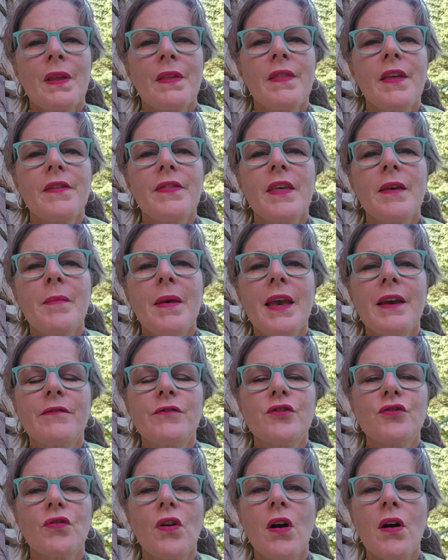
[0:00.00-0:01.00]
that. They may
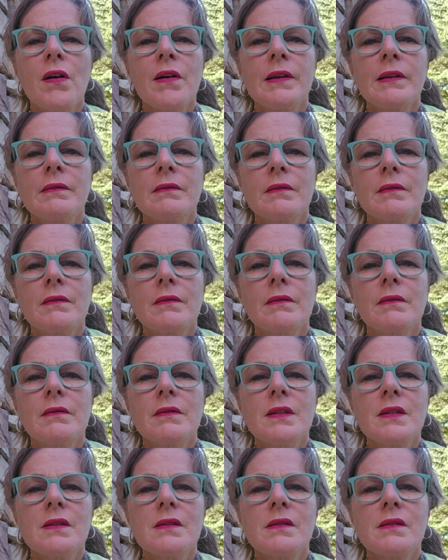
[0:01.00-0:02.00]
have drawn
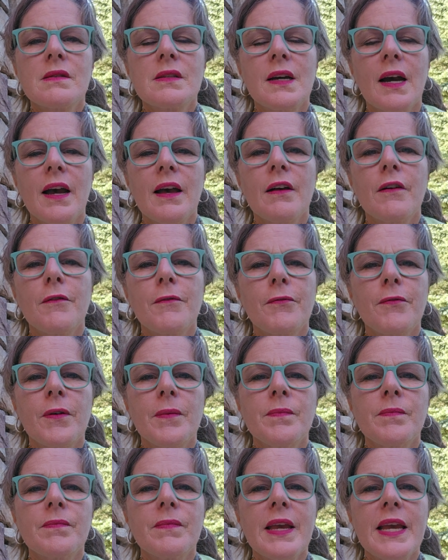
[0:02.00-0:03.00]
this style
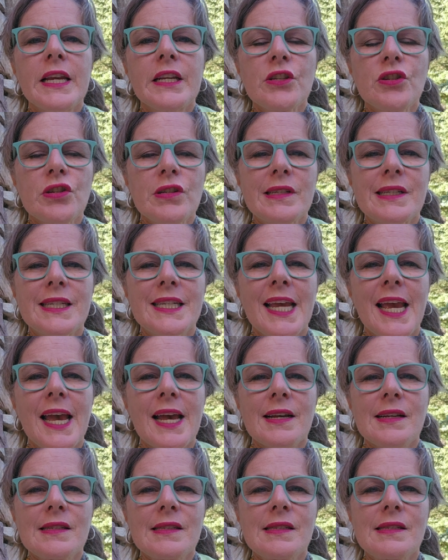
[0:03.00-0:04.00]
from ancient
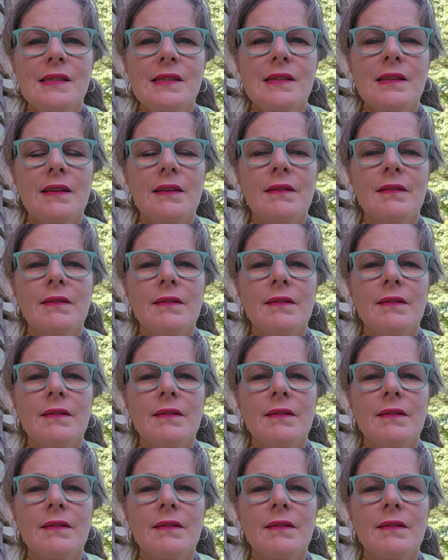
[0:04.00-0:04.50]
texts.